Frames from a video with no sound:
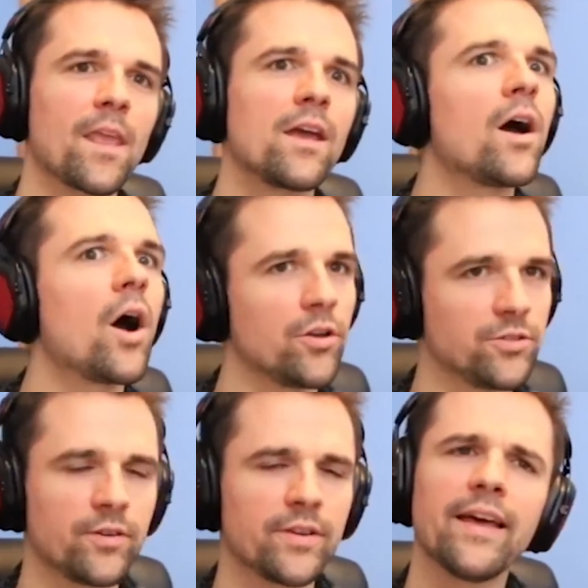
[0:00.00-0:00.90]

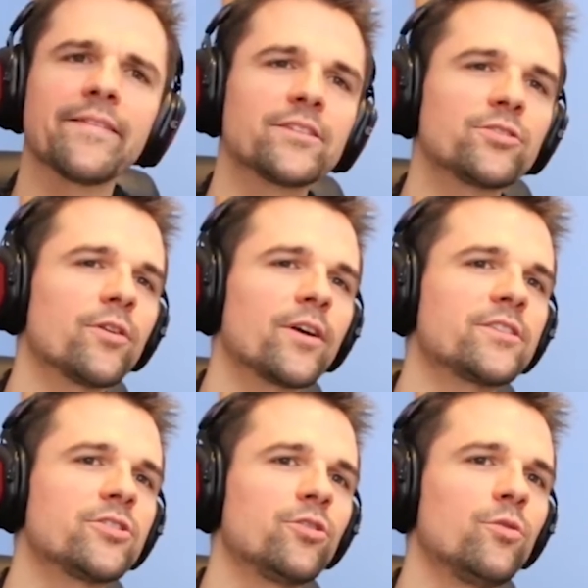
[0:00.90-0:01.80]
Also, yeah, that's true. I
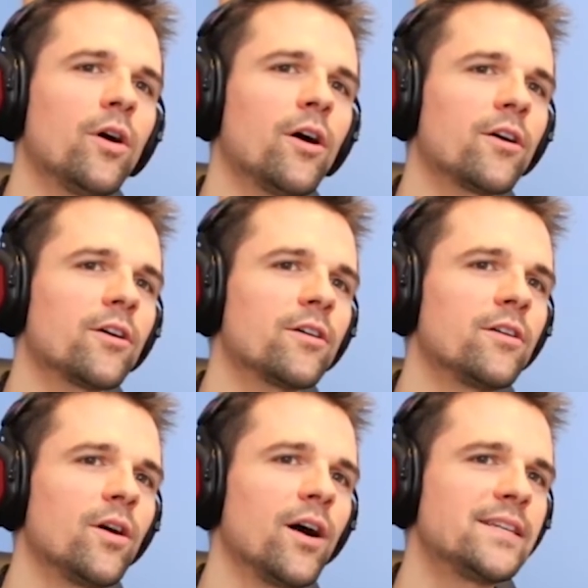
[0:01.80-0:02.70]
guess you are
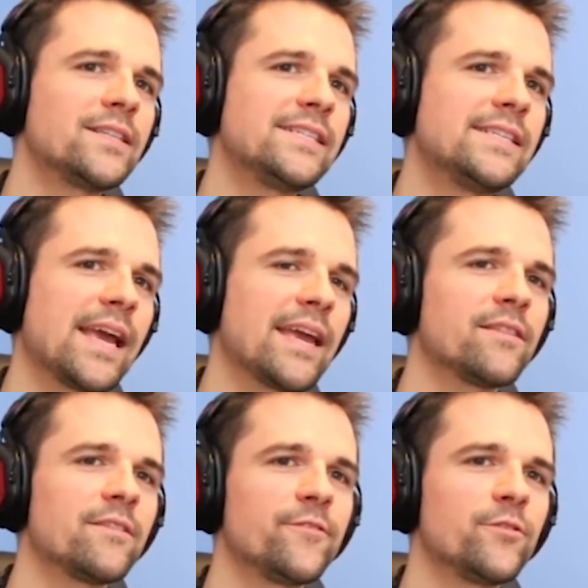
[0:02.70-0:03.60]
a day in
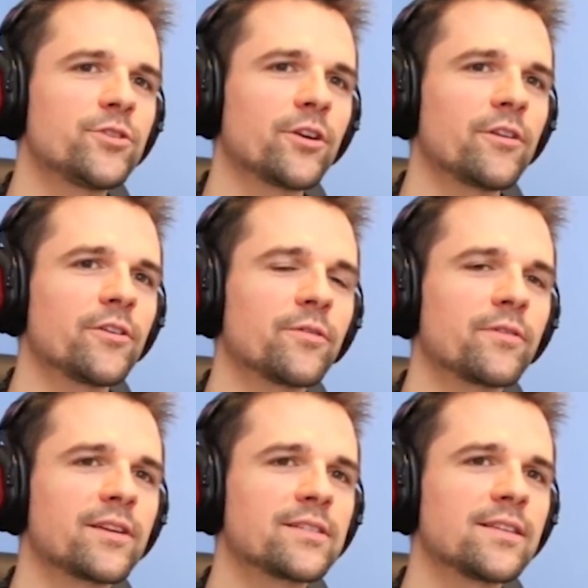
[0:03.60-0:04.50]
the future, aren't you?
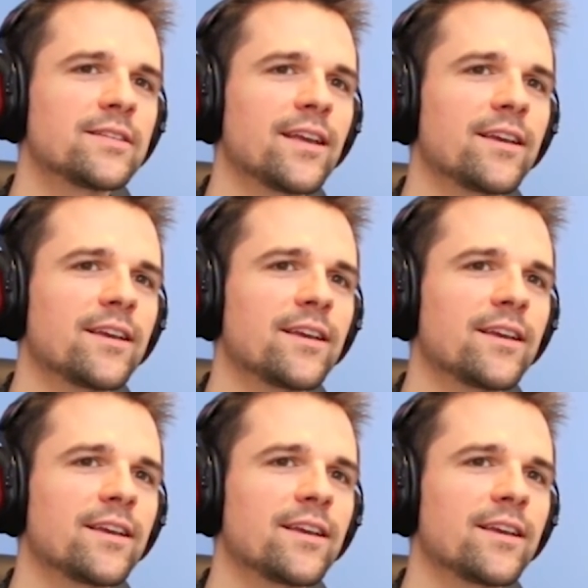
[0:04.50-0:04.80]
Because it's like